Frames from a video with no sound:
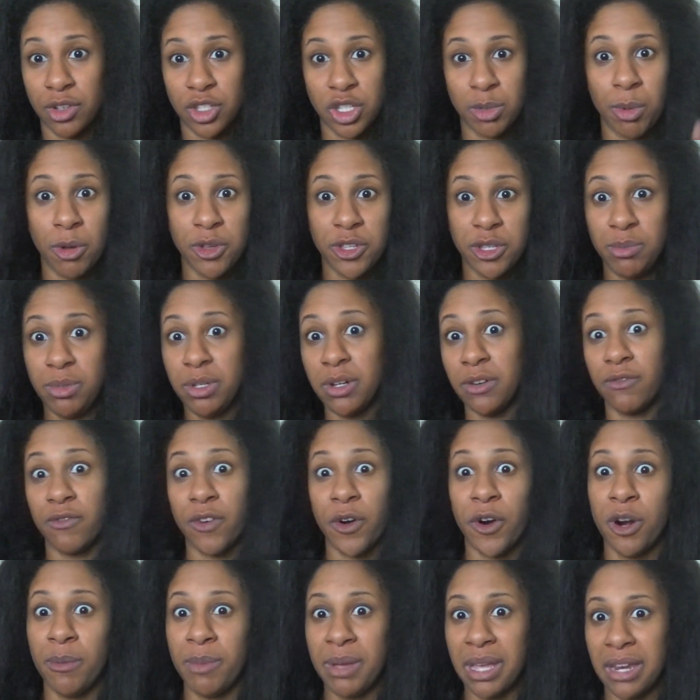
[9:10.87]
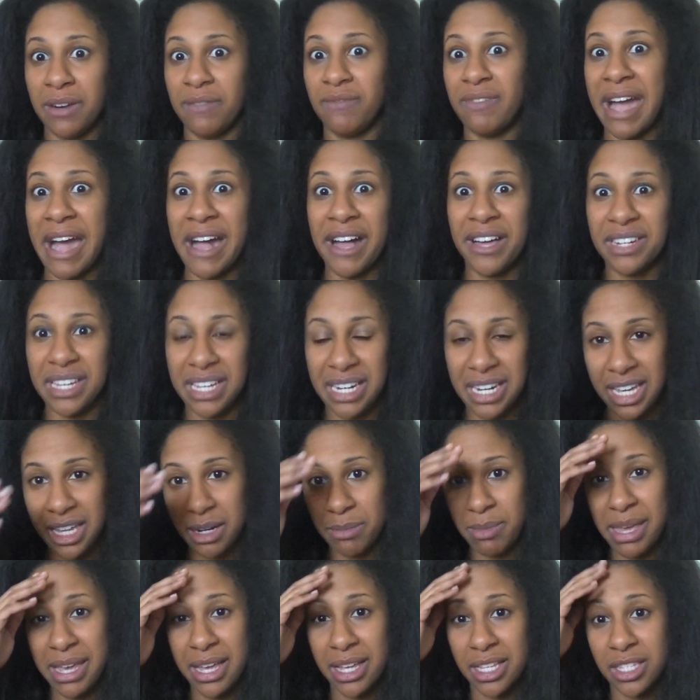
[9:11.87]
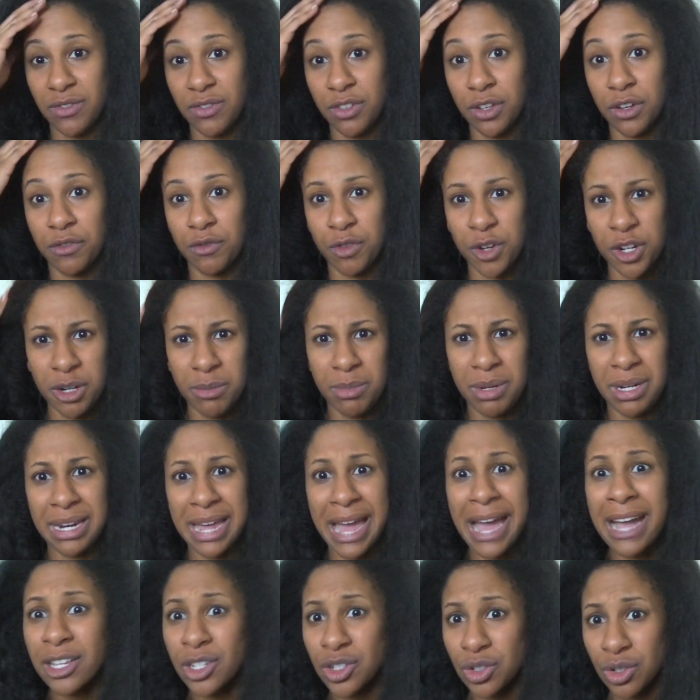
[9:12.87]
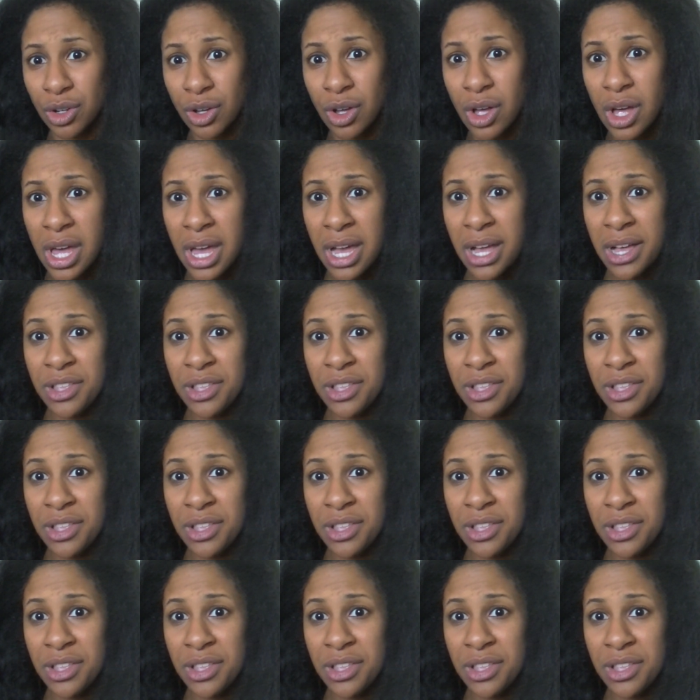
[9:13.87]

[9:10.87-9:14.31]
supposed to be affirming and validating and make us feel free to be natural,